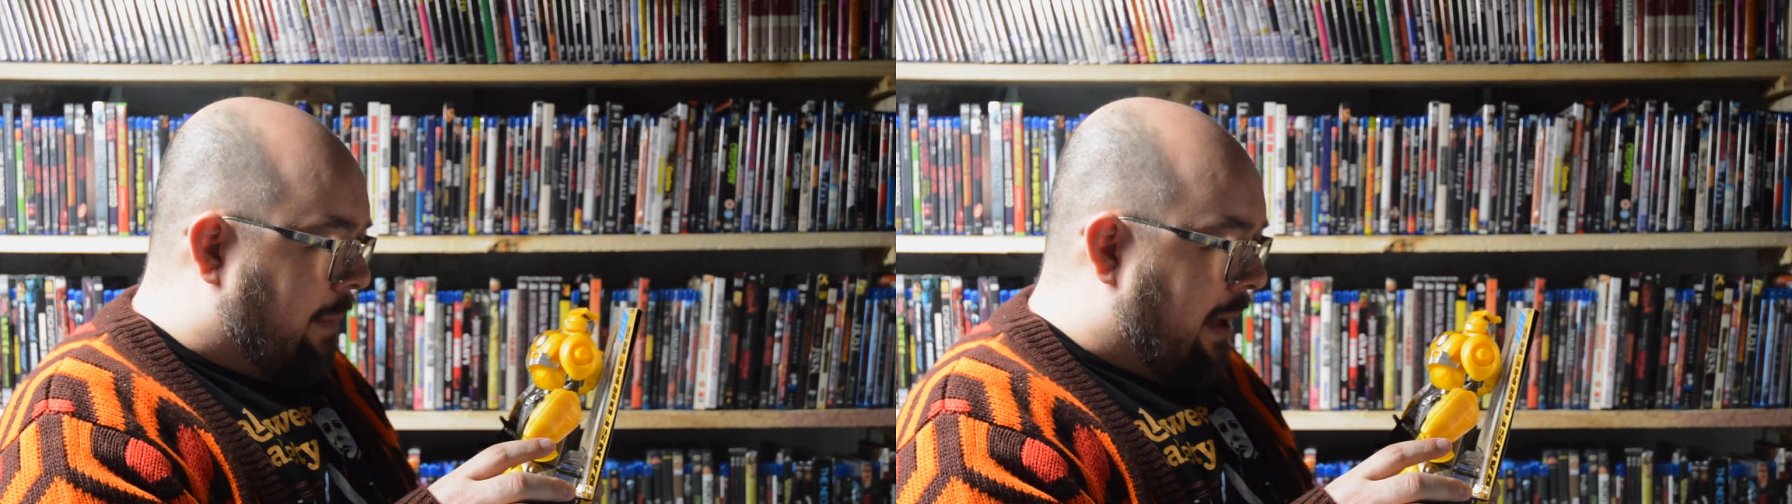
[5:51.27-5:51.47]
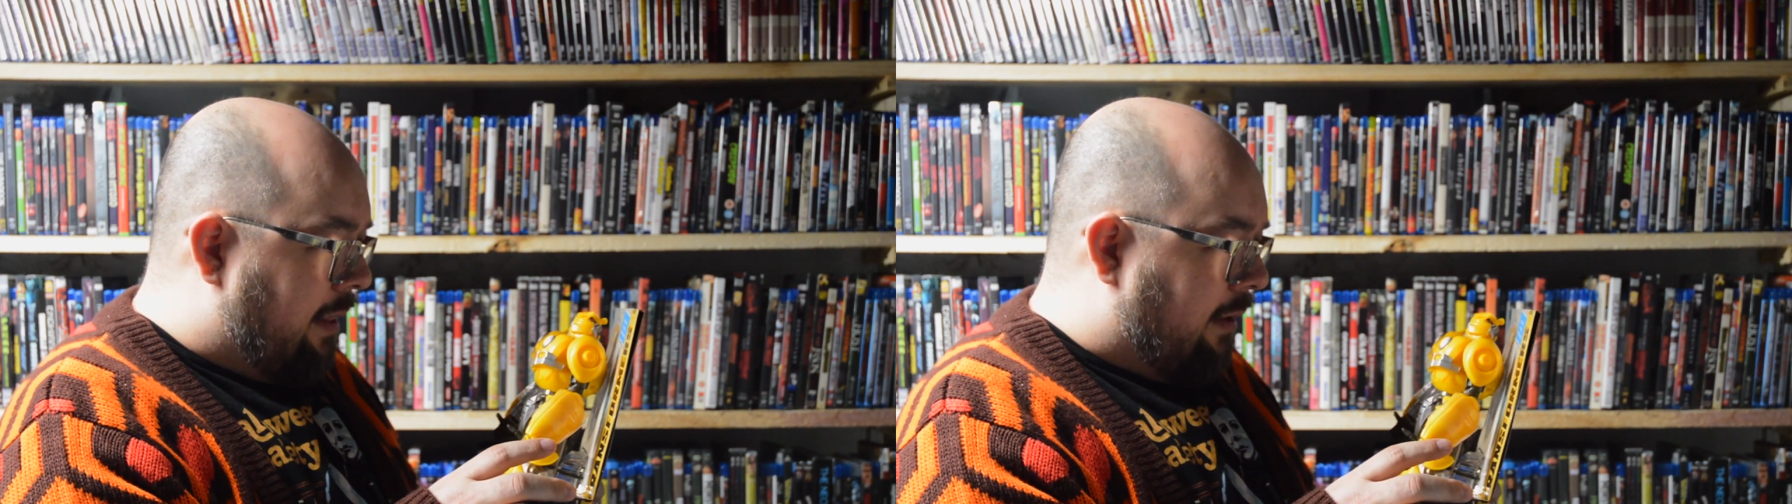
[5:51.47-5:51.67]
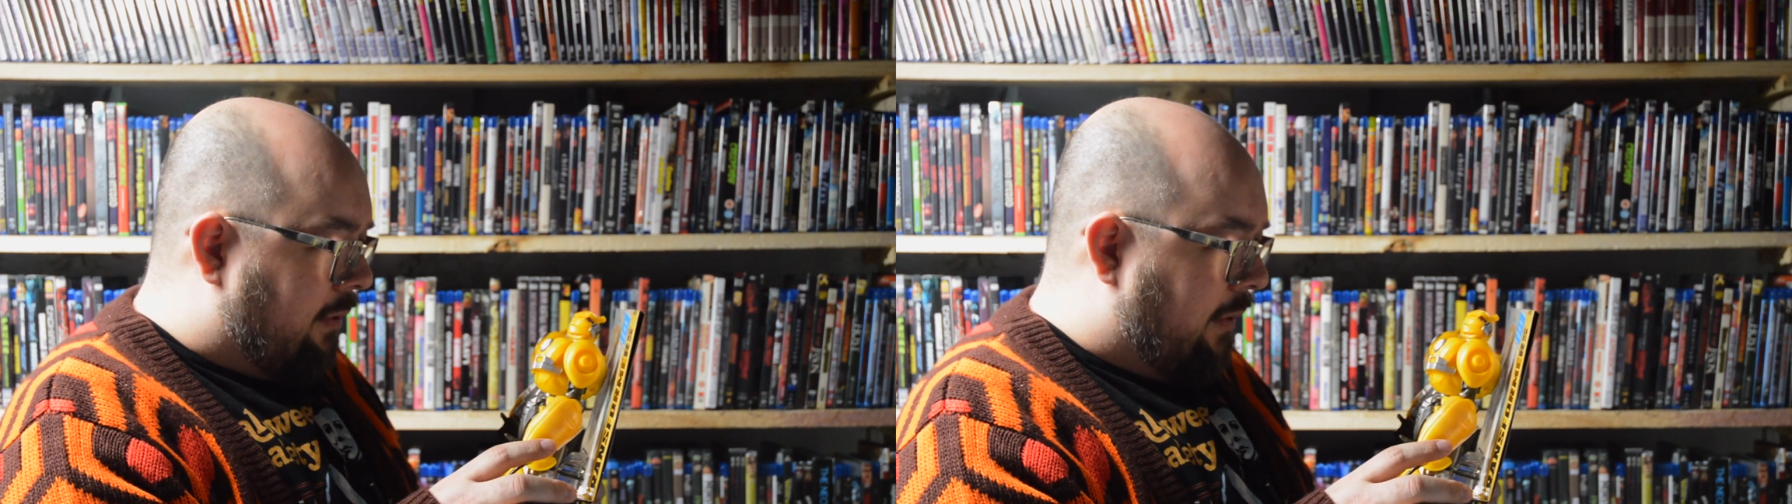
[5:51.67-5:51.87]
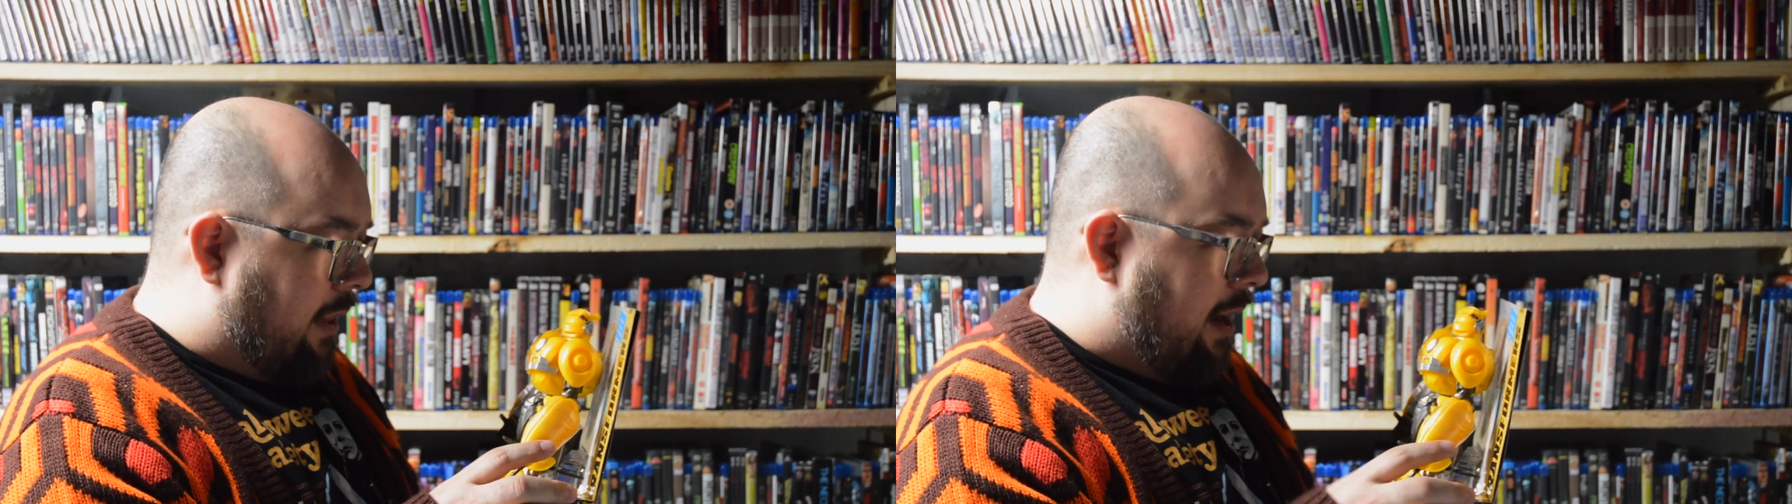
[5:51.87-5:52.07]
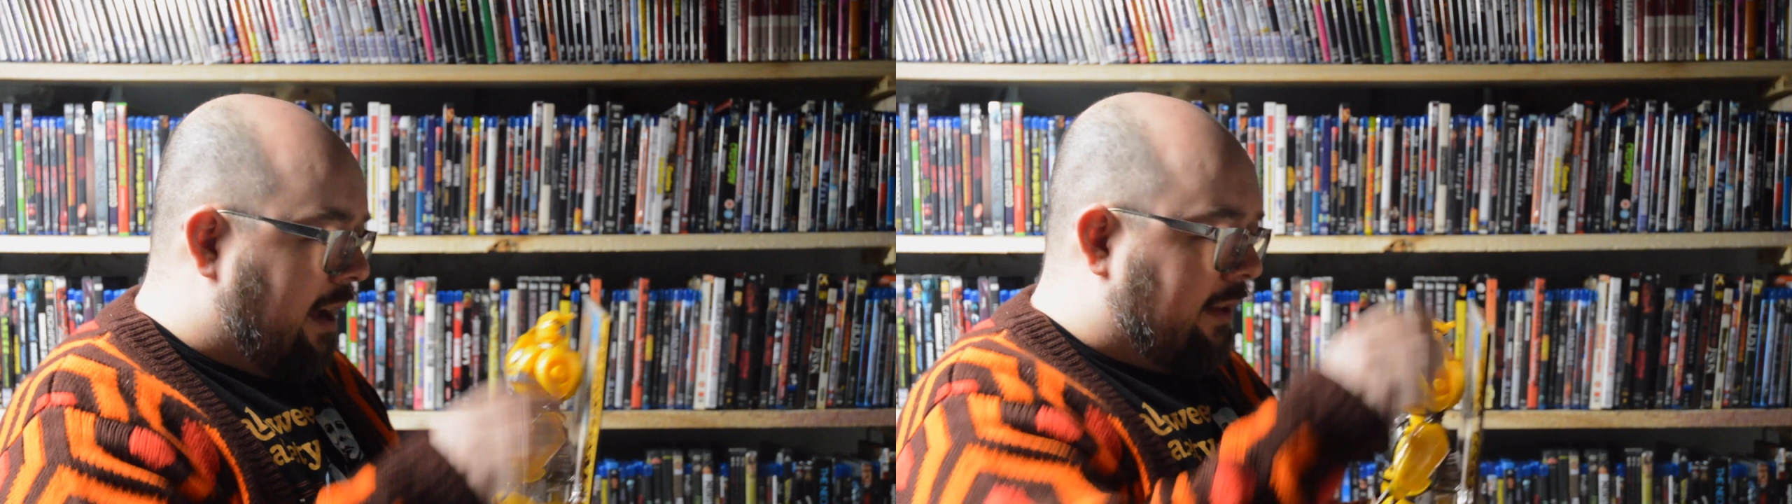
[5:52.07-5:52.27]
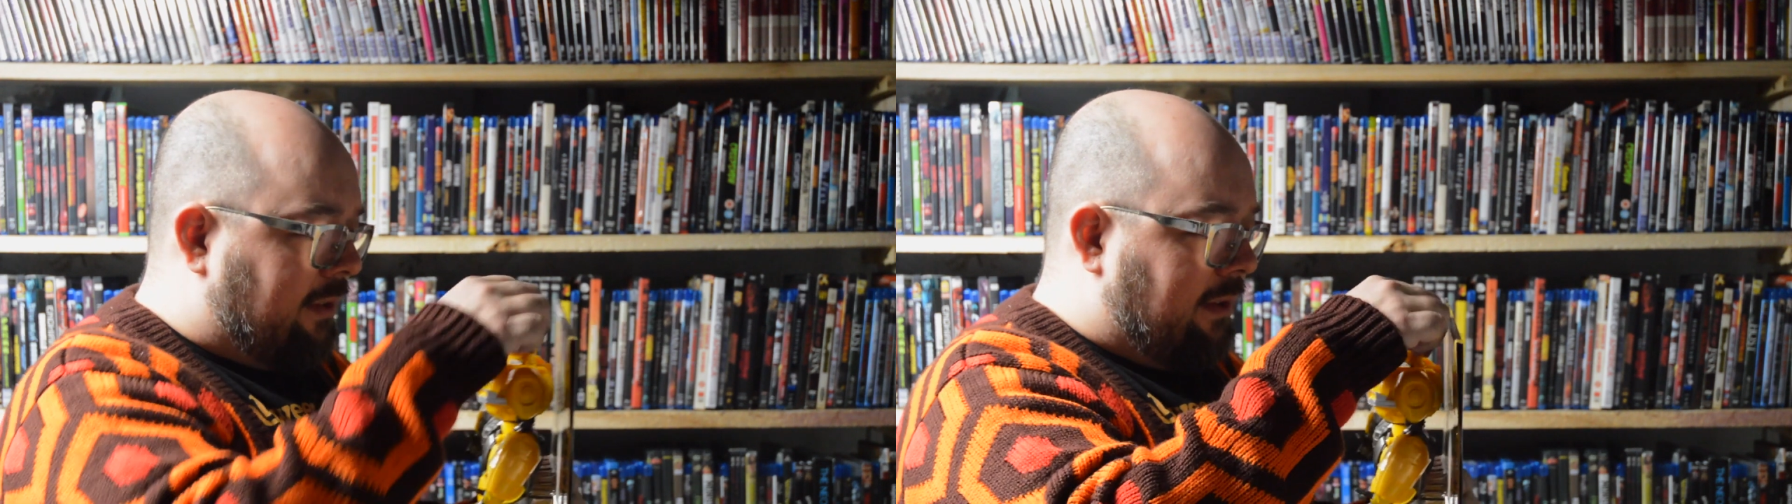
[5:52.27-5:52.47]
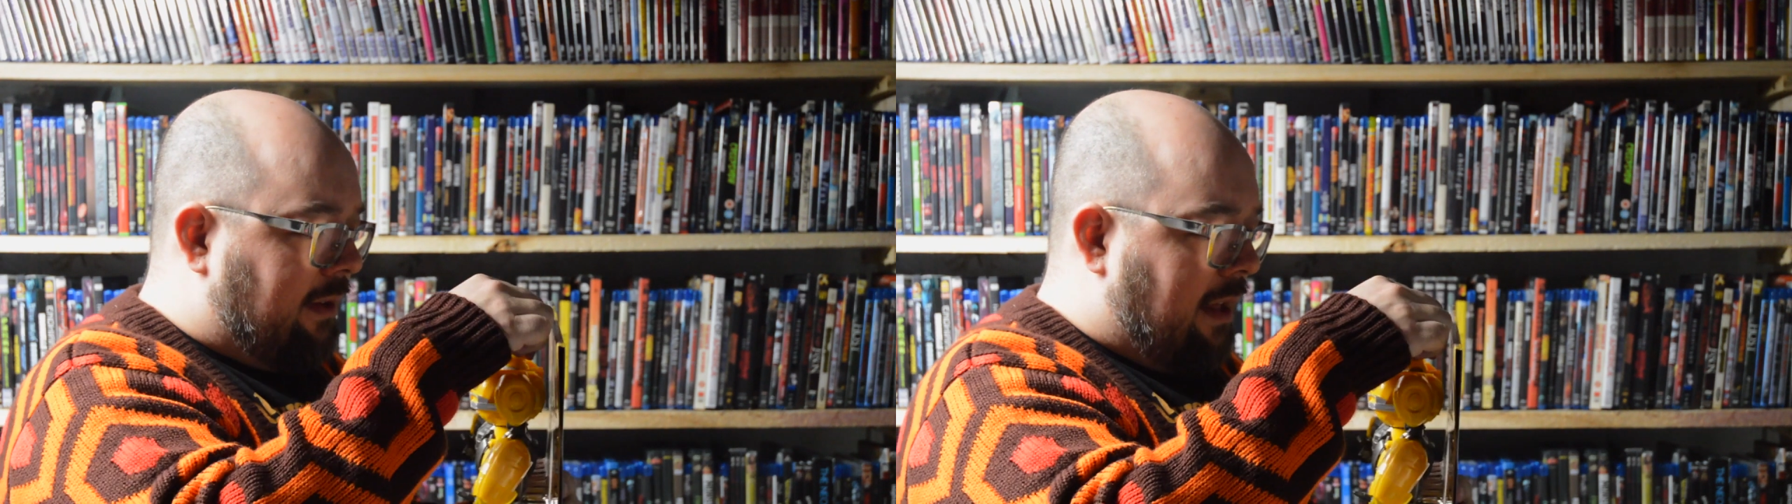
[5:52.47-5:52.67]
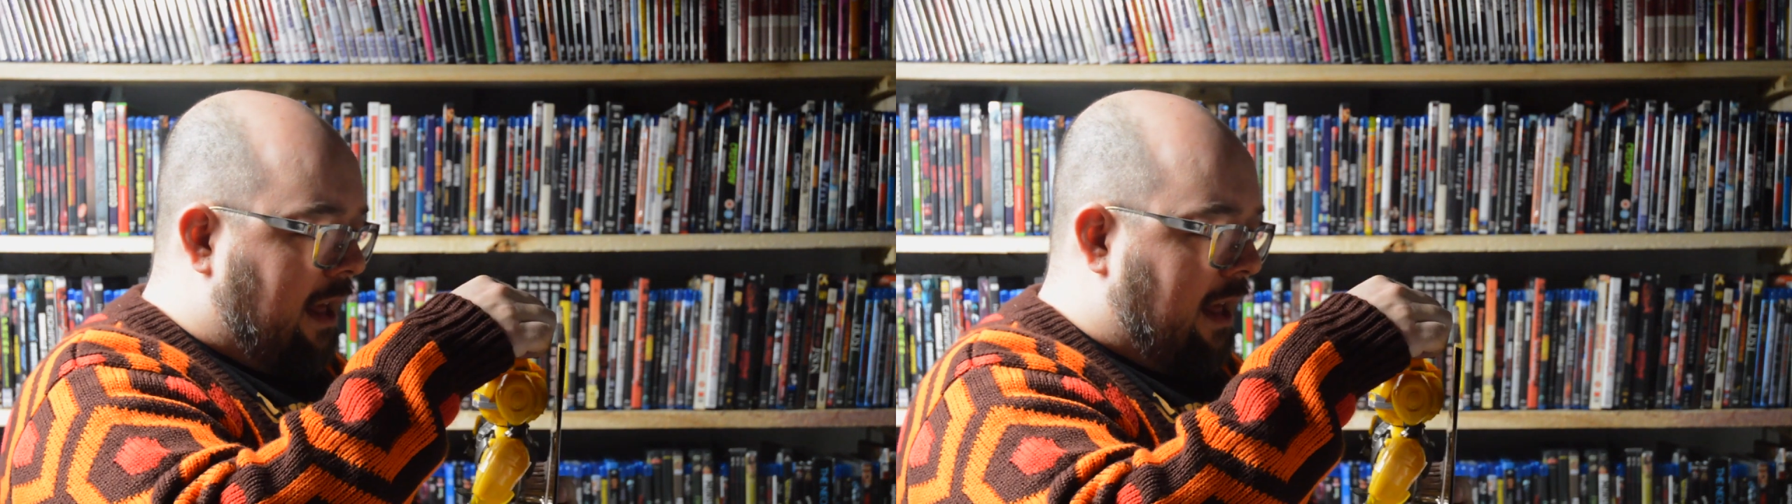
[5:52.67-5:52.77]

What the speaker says: by this for the next,